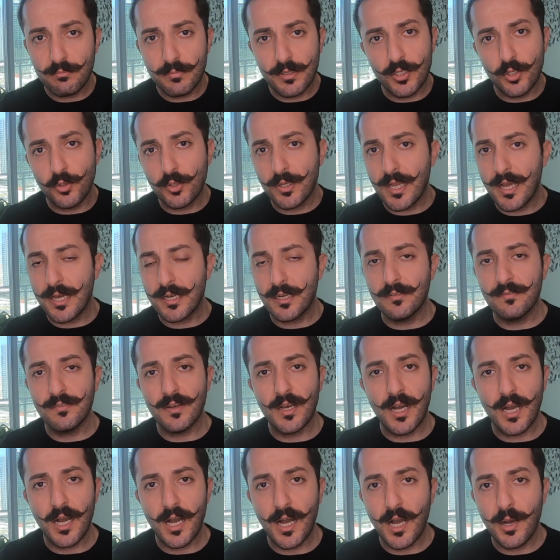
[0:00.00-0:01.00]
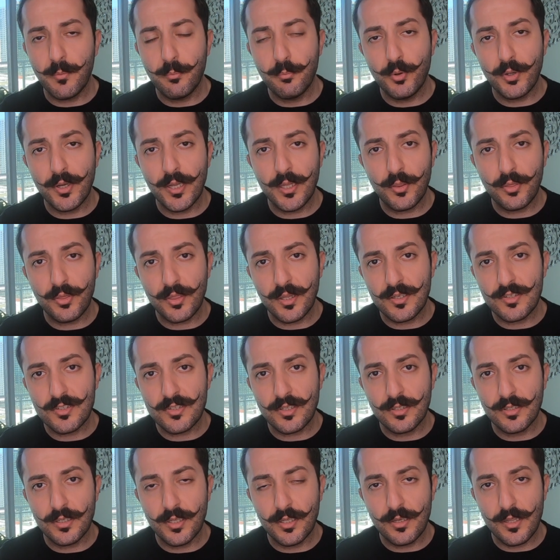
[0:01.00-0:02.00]
you know, kind of uh, uh, putting things
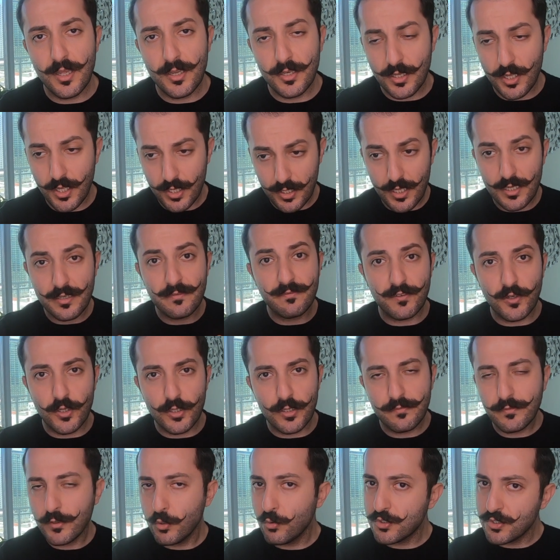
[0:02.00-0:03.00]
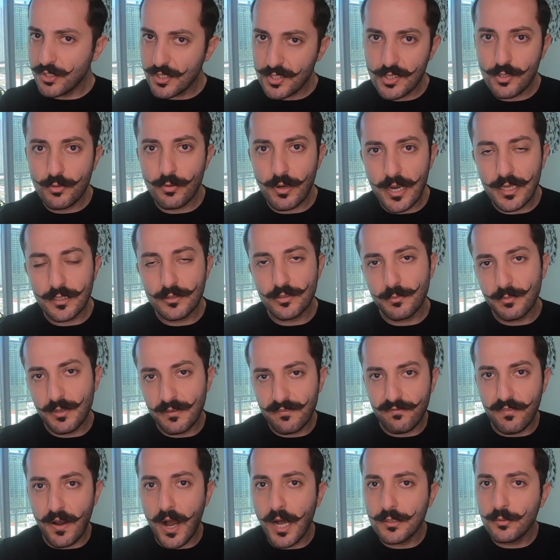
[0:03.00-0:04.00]
in, in, in front of you, which is great to
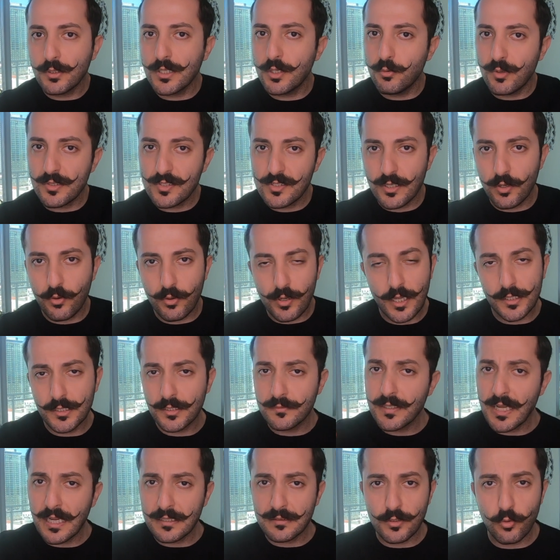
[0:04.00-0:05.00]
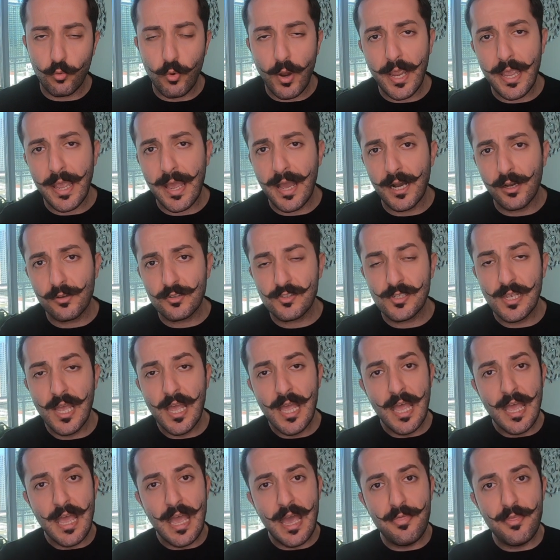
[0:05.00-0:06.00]
be following what's going on. You've got the White House
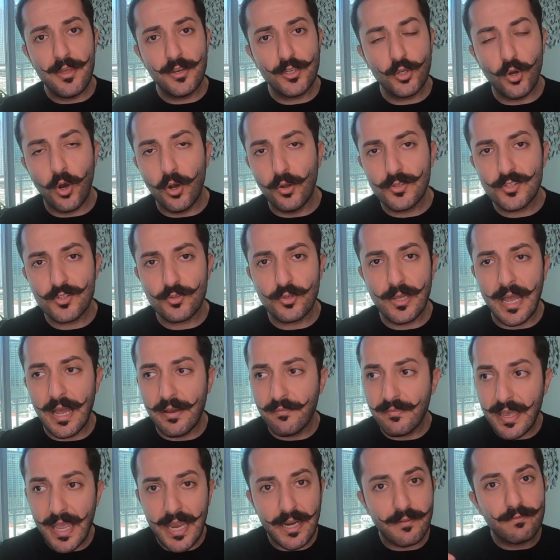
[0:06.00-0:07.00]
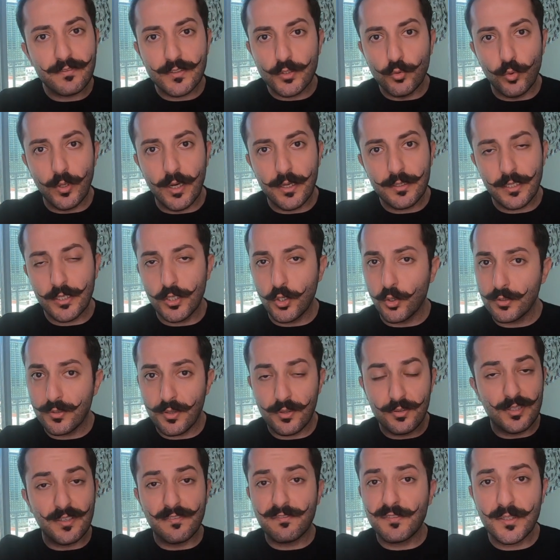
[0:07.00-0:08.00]
and then you also have everyone, you know,
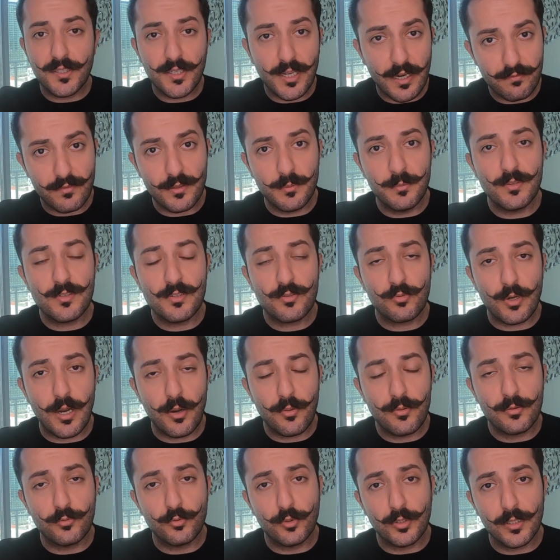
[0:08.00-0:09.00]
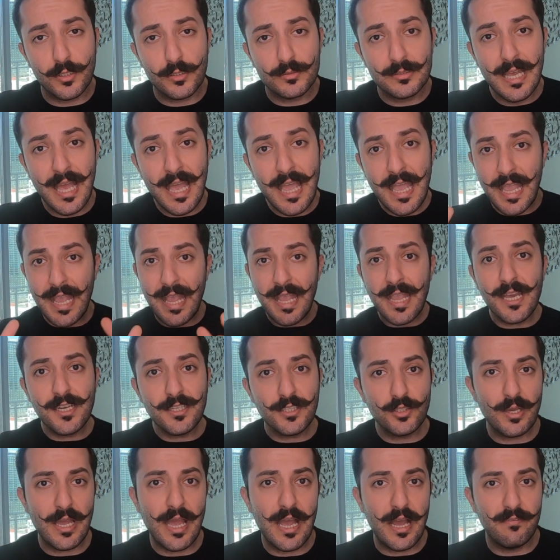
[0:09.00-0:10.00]
the different governments around the world,
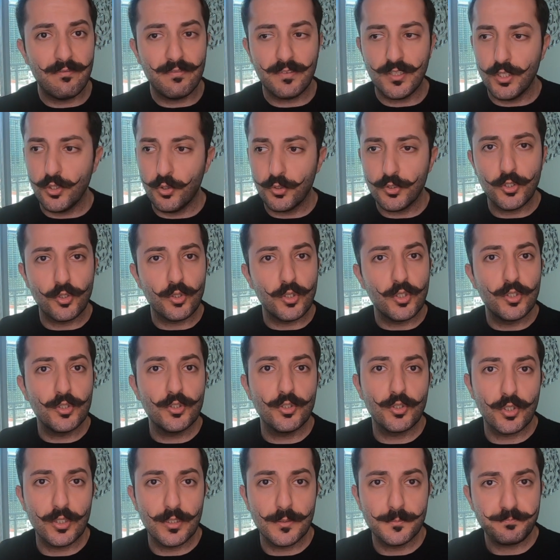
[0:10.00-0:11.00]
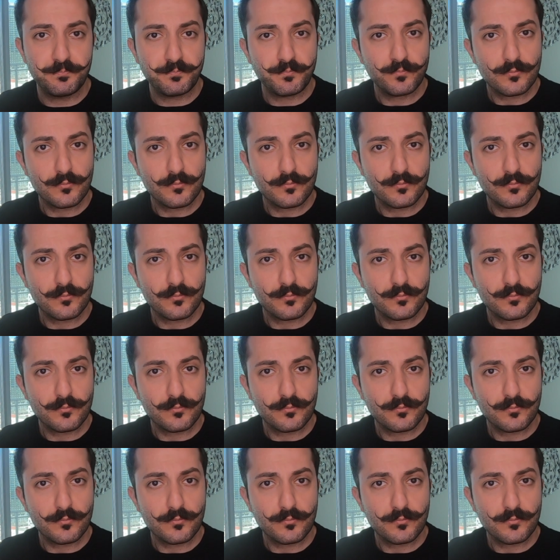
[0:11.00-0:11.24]
and you have, you know, your your